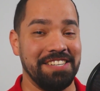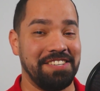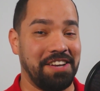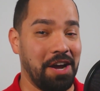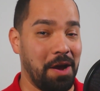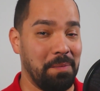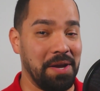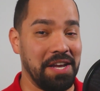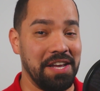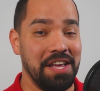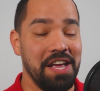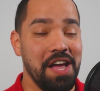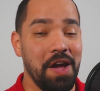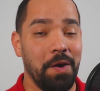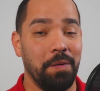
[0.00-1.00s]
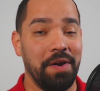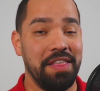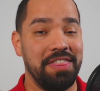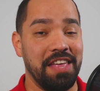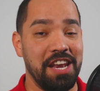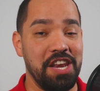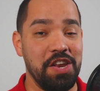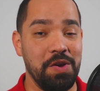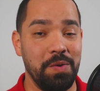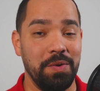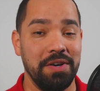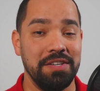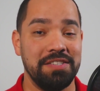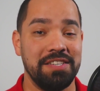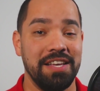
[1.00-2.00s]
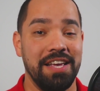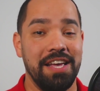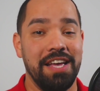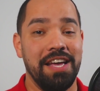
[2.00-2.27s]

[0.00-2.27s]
is coming with the newest